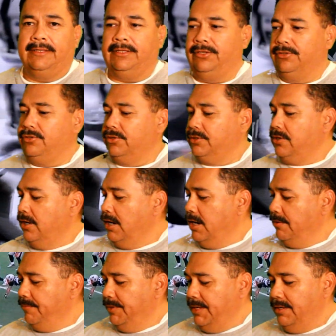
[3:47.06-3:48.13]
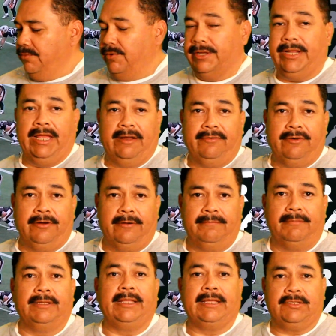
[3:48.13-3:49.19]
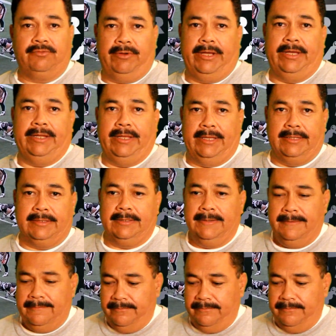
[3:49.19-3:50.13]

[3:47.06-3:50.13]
You could call me whatever, but that's the way it is.